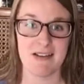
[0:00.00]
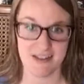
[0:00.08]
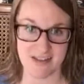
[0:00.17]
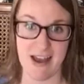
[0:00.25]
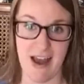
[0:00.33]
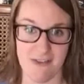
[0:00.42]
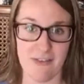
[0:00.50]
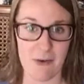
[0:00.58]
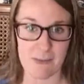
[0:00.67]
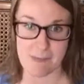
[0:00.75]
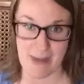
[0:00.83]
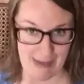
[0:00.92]
gonna have
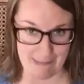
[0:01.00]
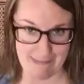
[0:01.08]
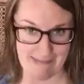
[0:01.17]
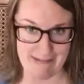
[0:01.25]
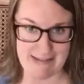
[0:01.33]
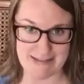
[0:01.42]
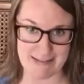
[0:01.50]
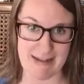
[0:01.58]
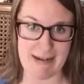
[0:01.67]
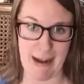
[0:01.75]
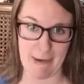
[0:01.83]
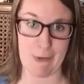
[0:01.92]
her baby, and
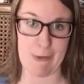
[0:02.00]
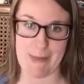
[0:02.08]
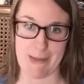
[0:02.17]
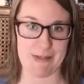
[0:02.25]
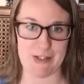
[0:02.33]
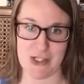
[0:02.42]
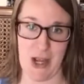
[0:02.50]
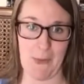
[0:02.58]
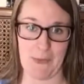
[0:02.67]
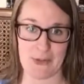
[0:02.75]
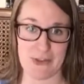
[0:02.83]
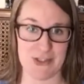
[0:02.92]
like at her baby
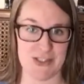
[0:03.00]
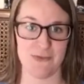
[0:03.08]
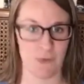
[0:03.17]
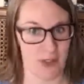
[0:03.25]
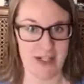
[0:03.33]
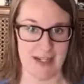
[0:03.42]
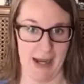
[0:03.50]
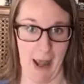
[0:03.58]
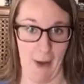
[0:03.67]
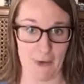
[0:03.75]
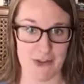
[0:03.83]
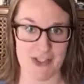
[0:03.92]
shower, she's freaking
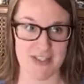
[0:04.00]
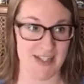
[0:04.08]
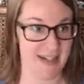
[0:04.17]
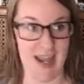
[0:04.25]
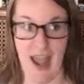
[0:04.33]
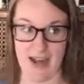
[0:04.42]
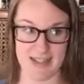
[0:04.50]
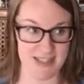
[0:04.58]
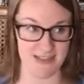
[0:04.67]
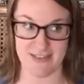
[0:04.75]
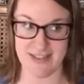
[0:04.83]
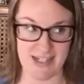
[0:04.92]
out. She's like, I didn't
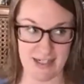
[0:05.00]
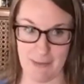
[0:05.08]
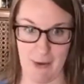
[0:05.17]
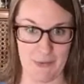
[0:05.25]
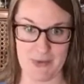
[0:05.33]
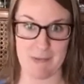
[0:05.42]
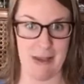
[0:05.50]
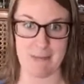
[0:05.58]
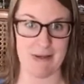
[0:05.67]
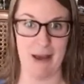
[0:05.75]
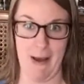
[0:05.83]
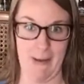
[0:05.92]
even think about when the
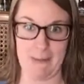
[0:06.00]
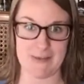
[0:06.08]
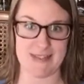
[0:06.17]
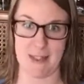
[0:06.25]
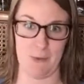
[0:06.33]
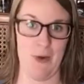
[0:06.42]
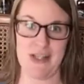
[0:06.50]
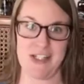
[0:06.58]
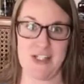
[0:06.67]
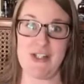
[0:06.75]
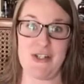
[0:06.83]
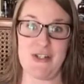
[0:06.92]
baby comes, like what
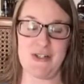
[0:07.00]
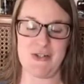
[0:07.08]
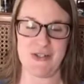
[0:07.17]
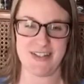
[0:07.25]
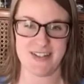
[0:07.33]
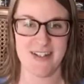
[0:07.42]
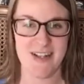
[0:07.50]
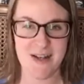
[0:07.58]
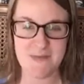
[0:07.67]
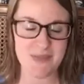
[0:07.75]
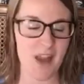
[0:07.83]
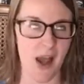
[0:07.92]
to do. And
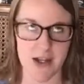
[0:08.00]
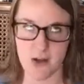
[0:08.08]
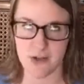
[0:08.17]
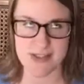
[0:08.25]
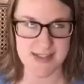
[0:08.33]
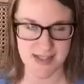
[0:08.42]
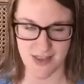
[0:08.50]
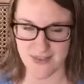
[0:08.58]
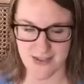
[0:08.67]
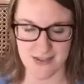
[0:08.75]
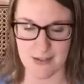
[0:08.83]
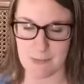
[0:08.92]
I know that's
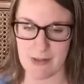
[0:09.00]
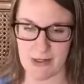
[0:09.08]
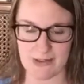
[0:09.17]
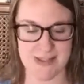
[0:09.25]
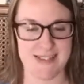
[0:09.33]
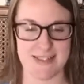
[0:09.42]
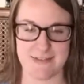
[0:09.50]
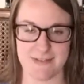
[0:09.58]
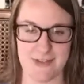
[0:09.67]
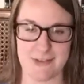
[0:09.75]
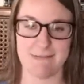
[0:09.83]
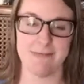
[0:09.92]
nothing in comparison
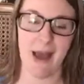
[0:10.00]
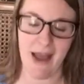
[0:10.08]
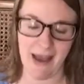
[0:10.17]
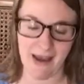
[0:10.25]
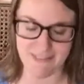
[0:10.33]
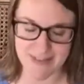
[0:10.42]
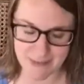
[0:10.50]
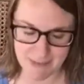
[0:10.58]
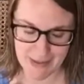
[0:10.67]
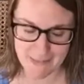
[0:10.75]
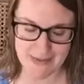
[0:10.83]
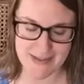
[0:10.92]
from having a
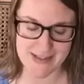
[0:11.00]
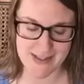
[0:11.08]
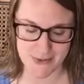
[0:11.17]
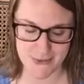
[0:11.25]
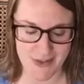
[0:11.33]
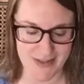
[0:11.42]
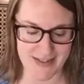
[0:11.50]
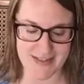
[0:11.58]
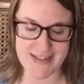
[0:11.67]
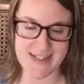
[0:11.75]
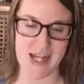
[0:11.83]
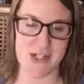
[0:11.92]
baby to
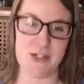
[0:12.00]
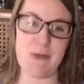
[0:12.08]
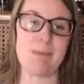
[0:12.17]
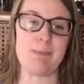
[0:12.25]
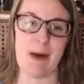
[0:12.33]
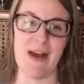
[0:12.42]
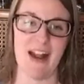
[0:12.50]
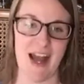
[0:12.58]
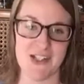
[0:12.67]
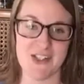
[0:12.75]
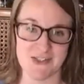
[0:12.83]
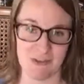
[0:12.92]
getting a tattoo, but
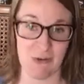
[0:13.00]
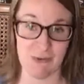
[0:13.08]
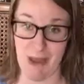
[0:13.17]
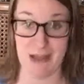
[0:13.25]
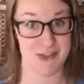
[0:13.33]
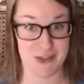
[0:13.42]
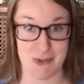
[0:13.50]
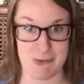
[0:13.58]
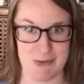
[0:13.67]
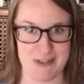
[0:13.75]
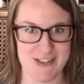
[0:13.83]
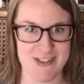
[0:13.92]
I just felt that
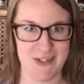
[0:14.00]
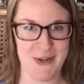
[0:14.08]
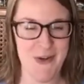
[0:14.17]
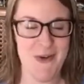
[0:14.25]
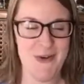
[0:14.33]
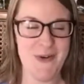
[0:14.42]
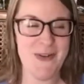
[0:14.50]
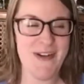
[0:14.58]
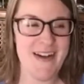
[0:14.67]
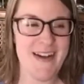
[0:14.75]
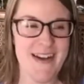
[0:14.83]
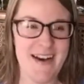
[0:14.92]
stupid. So